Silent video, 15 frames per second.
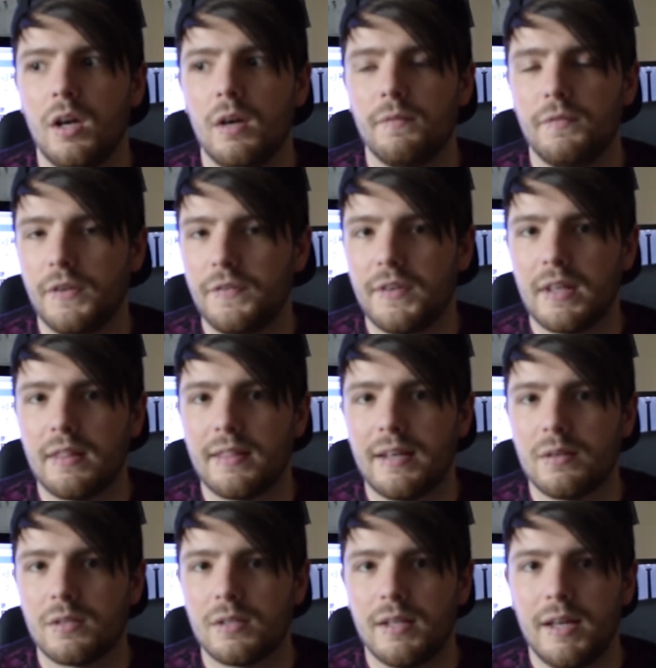and
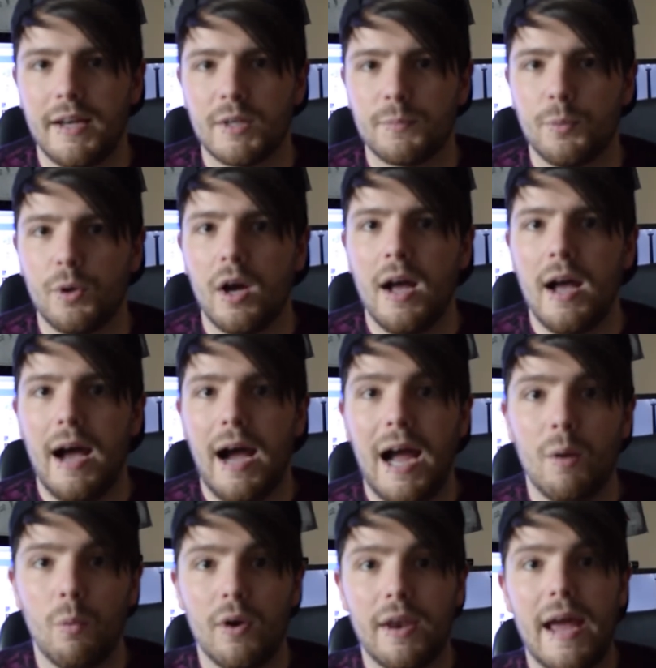15,000 likes, but
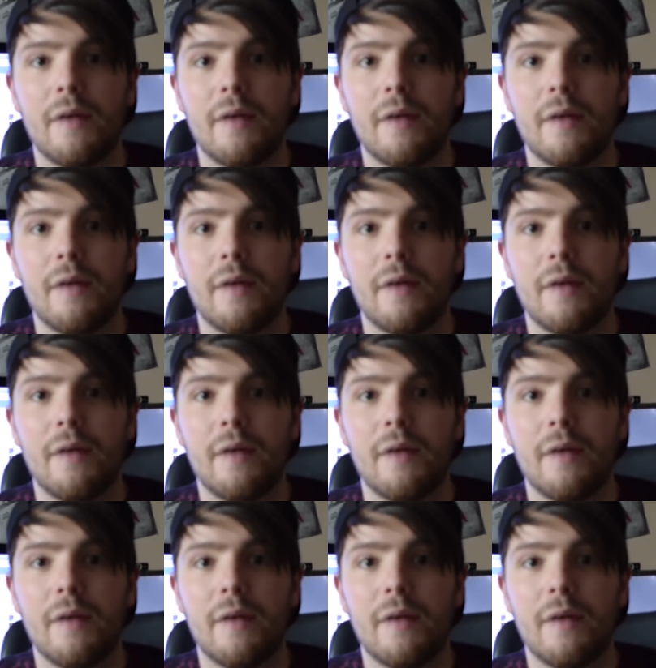I want